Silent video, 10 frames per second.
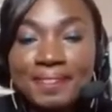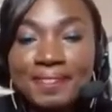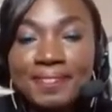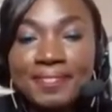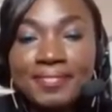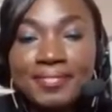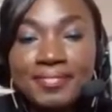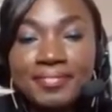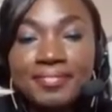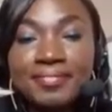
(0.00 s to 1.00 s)

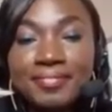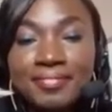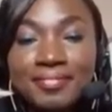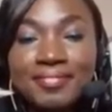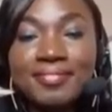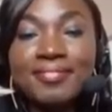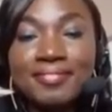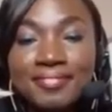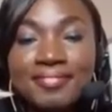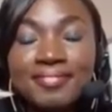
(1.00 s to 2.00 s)

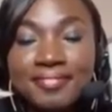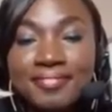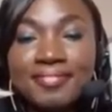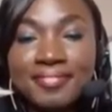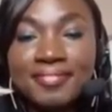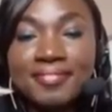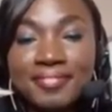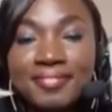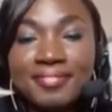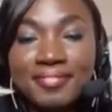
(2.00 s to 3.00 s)

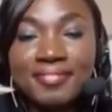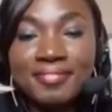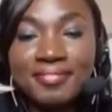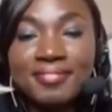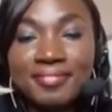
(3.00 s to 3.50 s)
(not speaking)